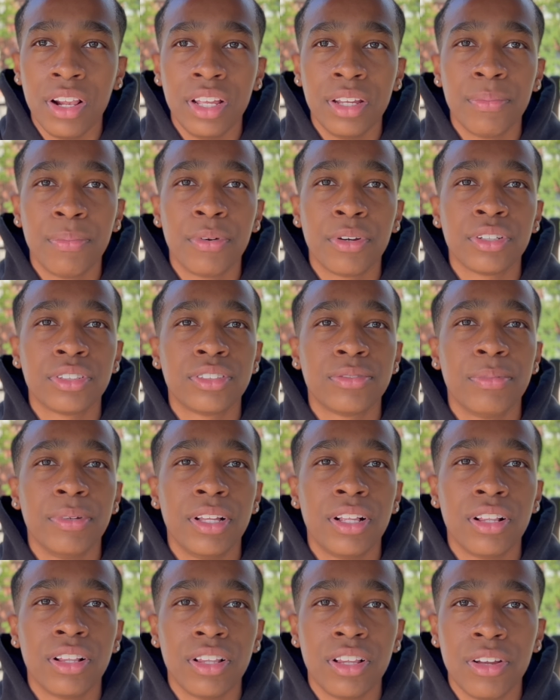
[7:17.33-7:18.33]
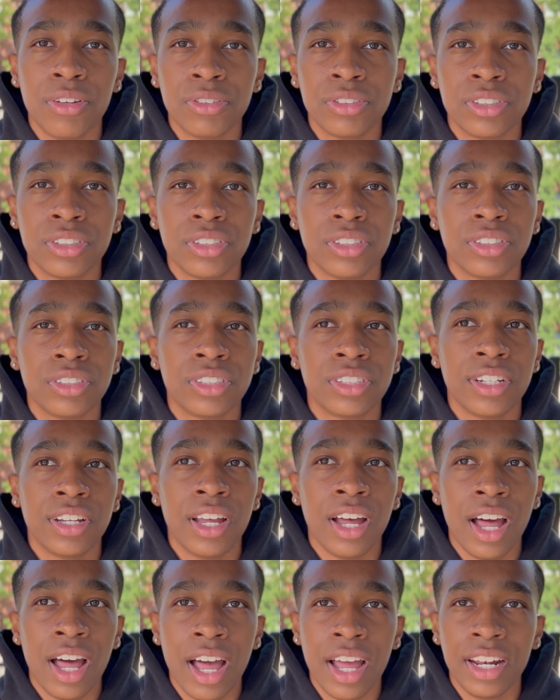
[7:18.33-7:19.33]
it brings me closer to
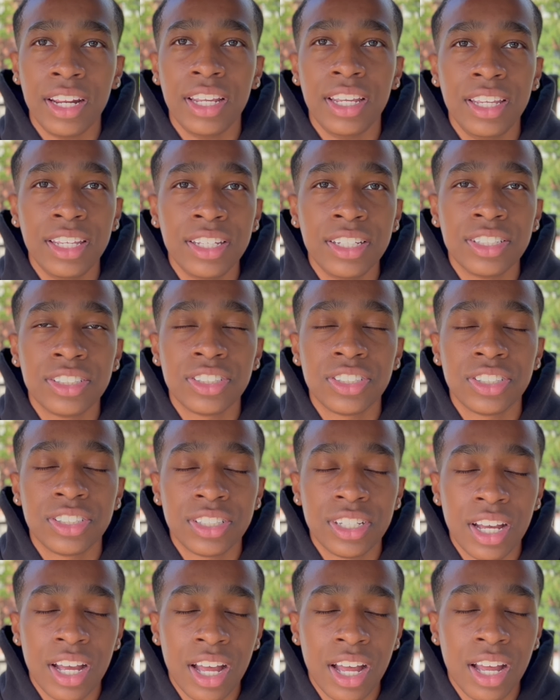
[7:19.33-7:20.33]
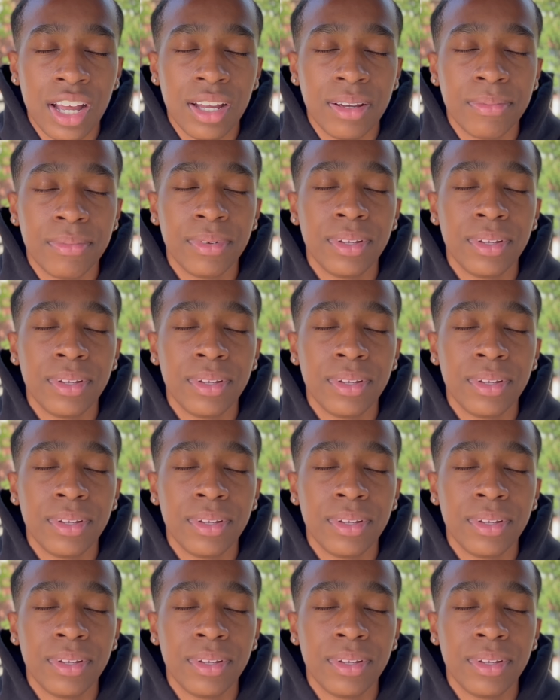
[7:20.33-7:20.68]
God each time.